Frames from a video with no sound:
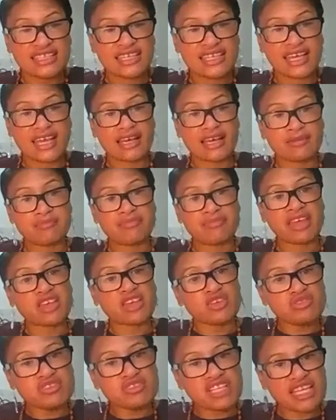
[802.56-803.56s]
that
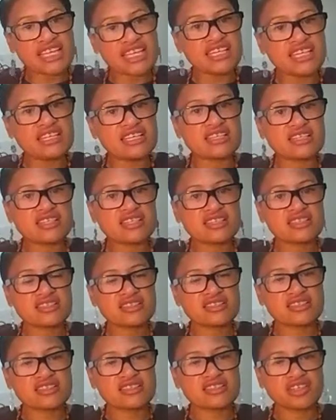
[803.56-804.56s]
you need
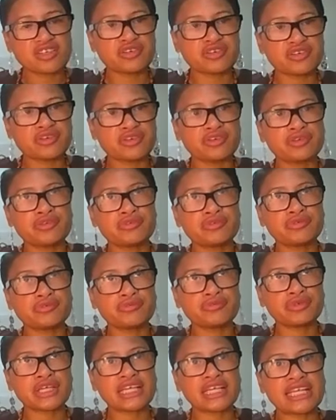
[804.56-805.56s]
to
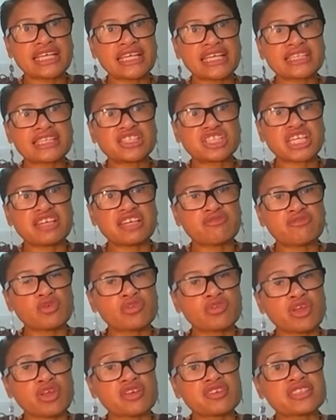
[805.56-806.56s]
really achieve all
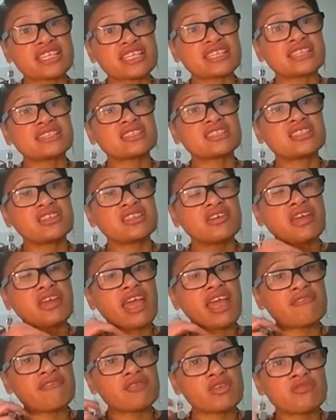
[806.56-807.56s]
those things?
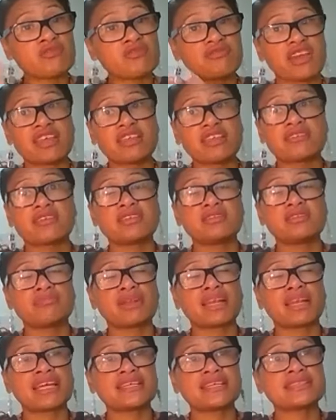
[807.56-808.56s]
Have your faith in
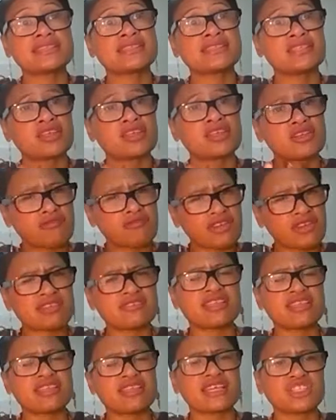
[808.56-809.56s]
place, the
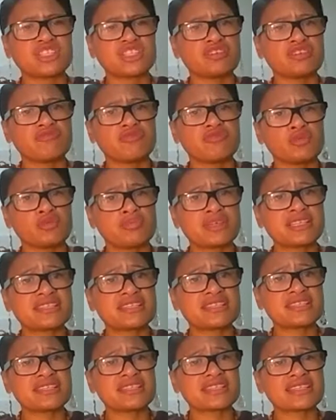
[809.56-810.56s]
foundation of your
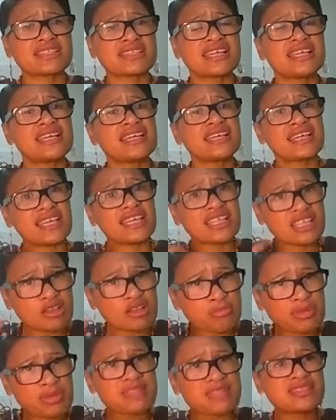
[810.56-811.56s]
business, get the
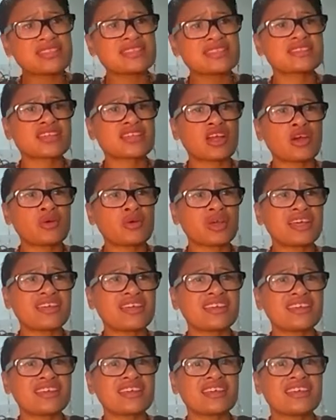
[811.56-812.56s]
business
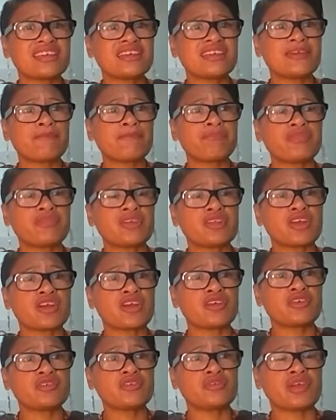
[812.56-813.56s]
going,
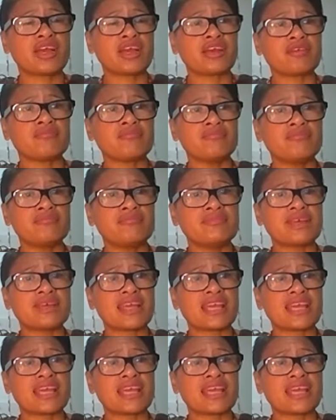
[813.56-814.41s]
and